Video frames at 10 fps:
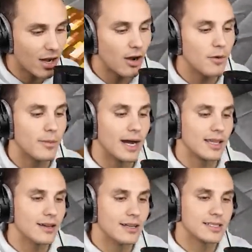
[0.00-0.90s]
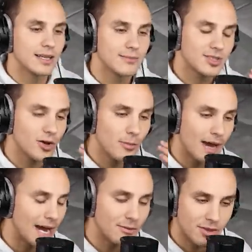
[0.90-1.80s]
Oh my goodness, I'm so
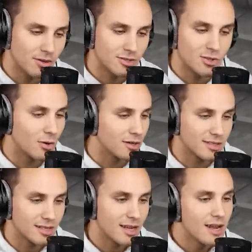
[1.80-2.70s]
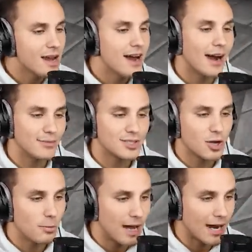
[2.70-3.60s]
bad with those doors. I'm
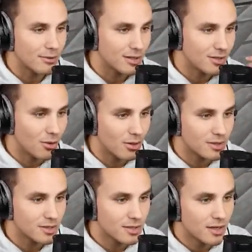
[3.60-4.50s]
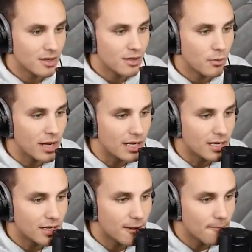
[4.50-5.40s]
so bad with the doors. Wait,
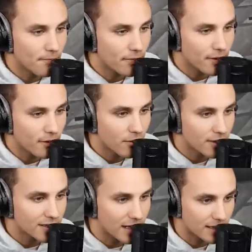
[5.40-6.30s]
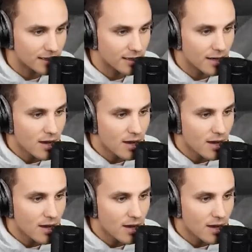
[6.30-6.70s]
what is this?